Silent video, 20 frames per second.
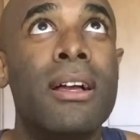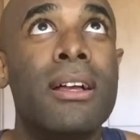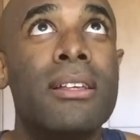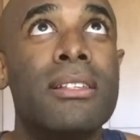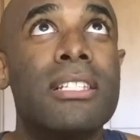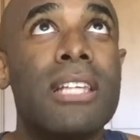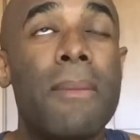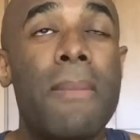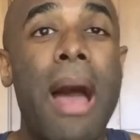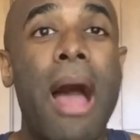
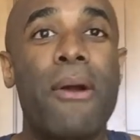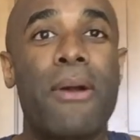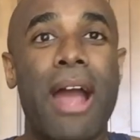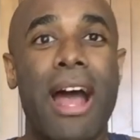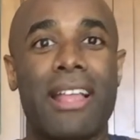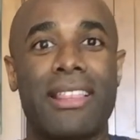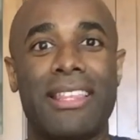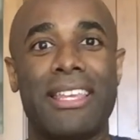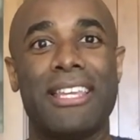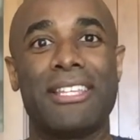somehow
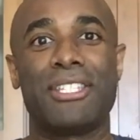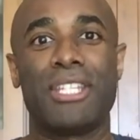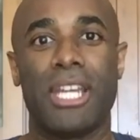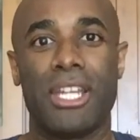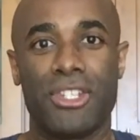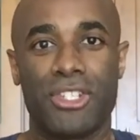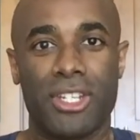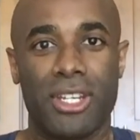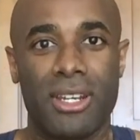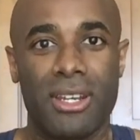got the
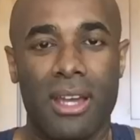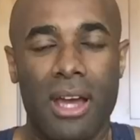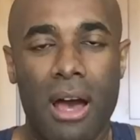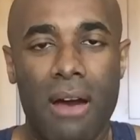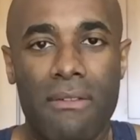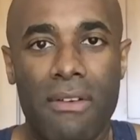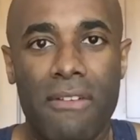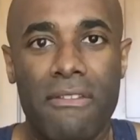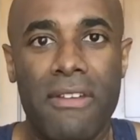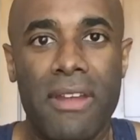attention
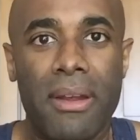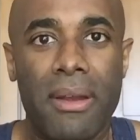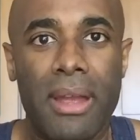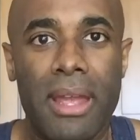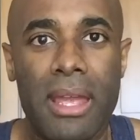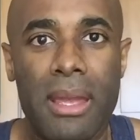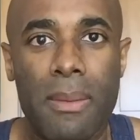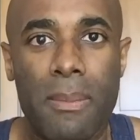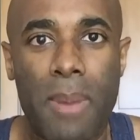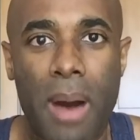of a
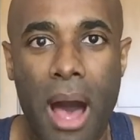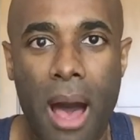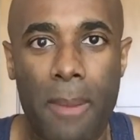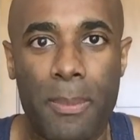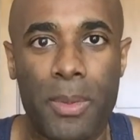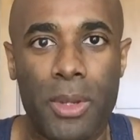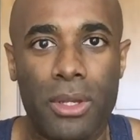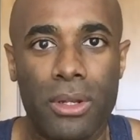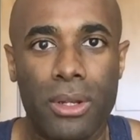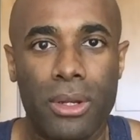very
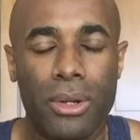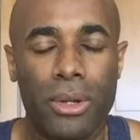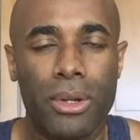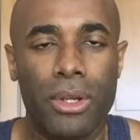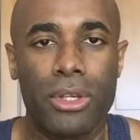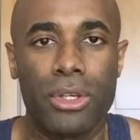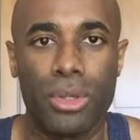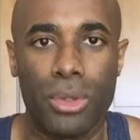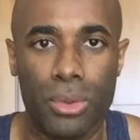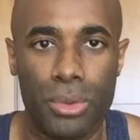
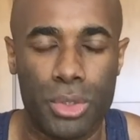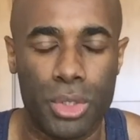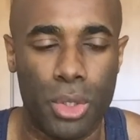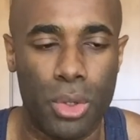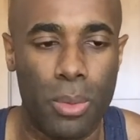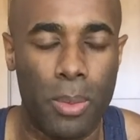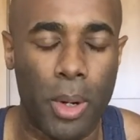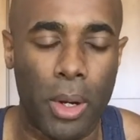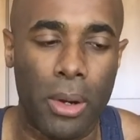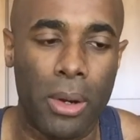popular
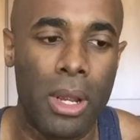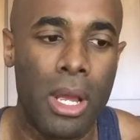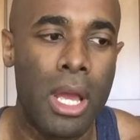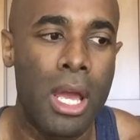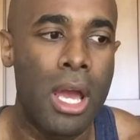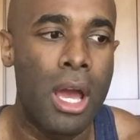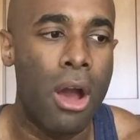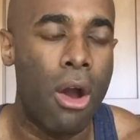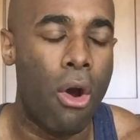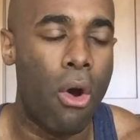YouTuber
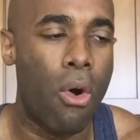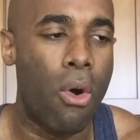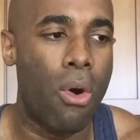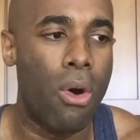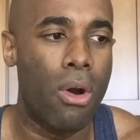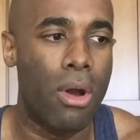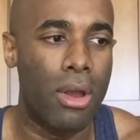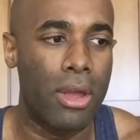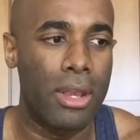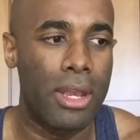
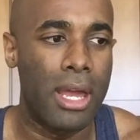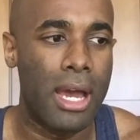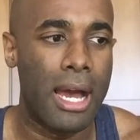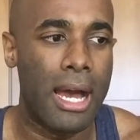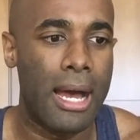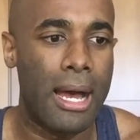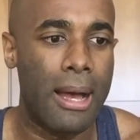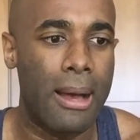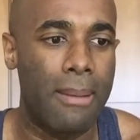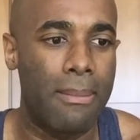on
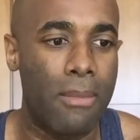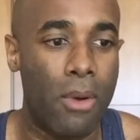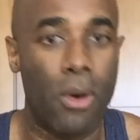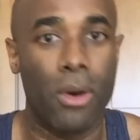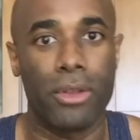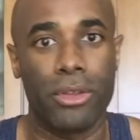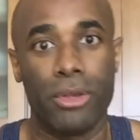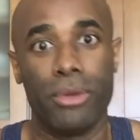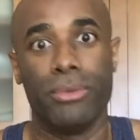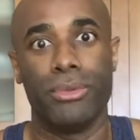
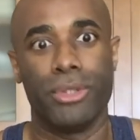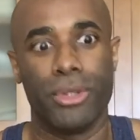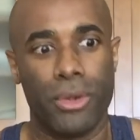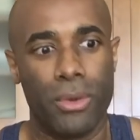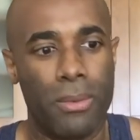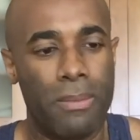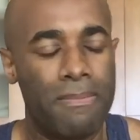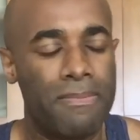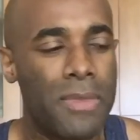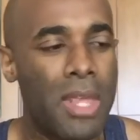
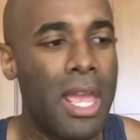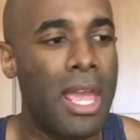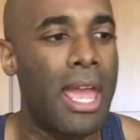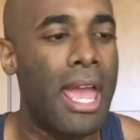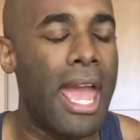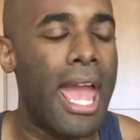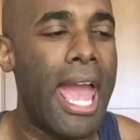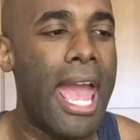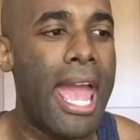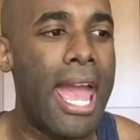YouTube.
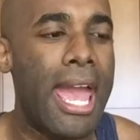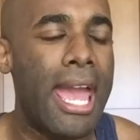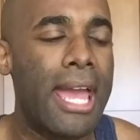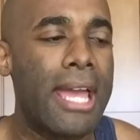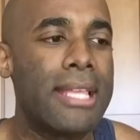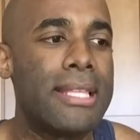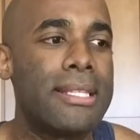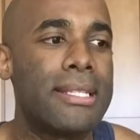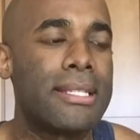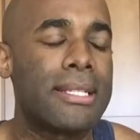
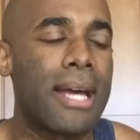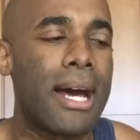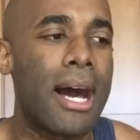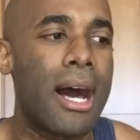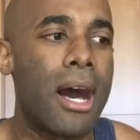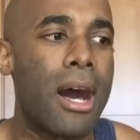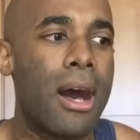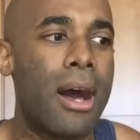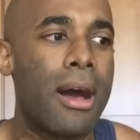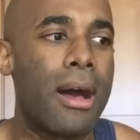And
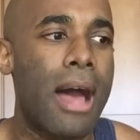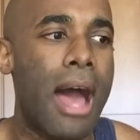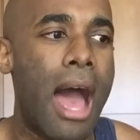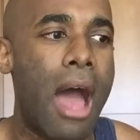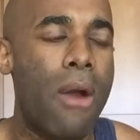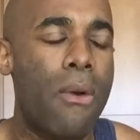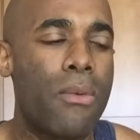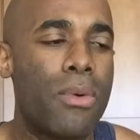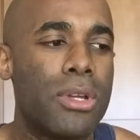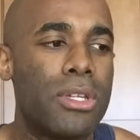
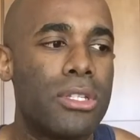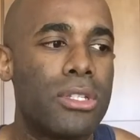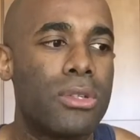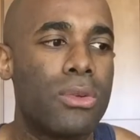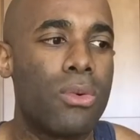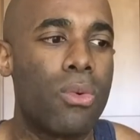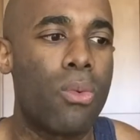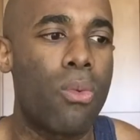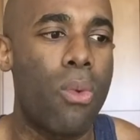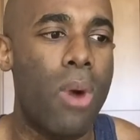I
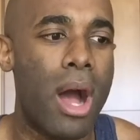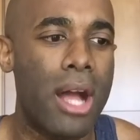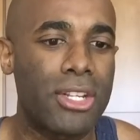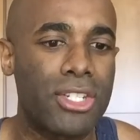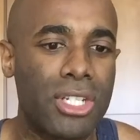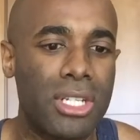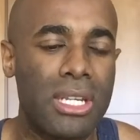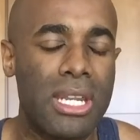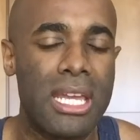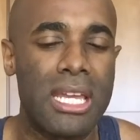was
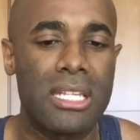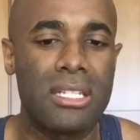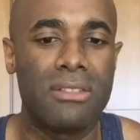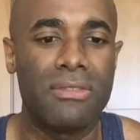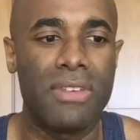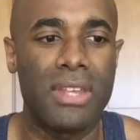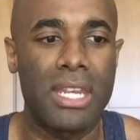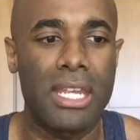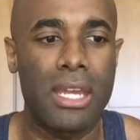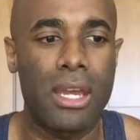watching his
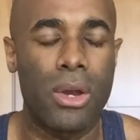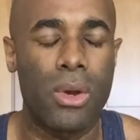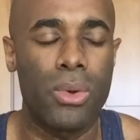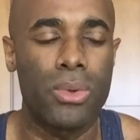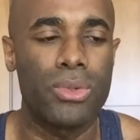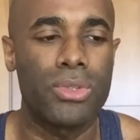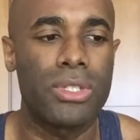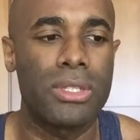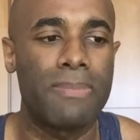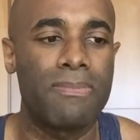
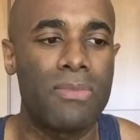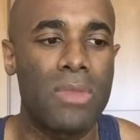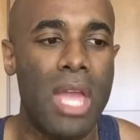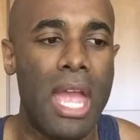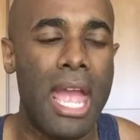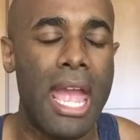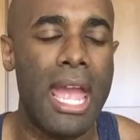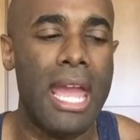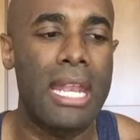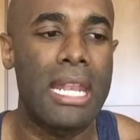videos,
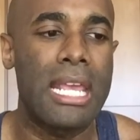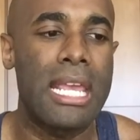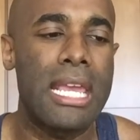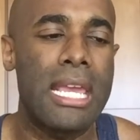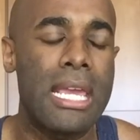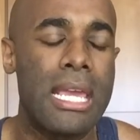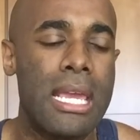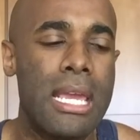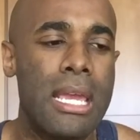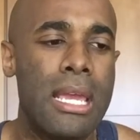and
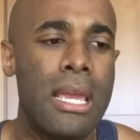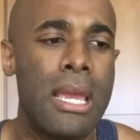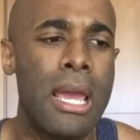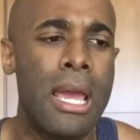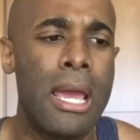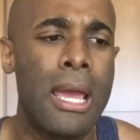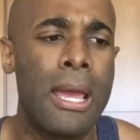he